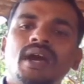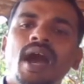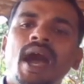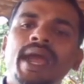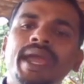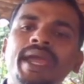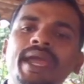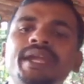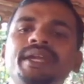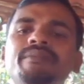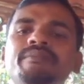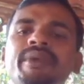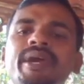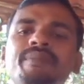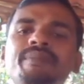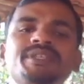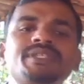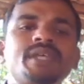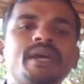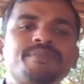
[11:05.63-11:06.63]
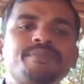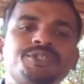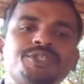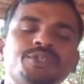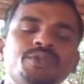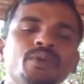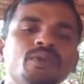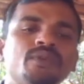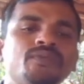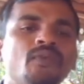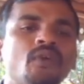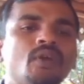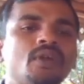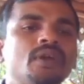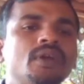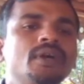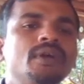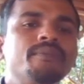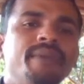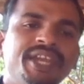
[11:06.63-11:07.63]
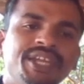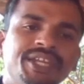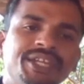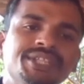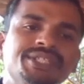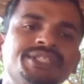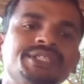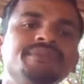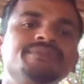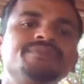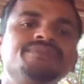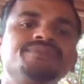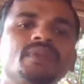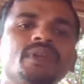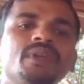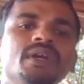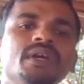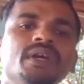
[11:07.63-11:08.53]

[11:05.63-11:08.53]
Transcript: Iron may be substituted for magnesium,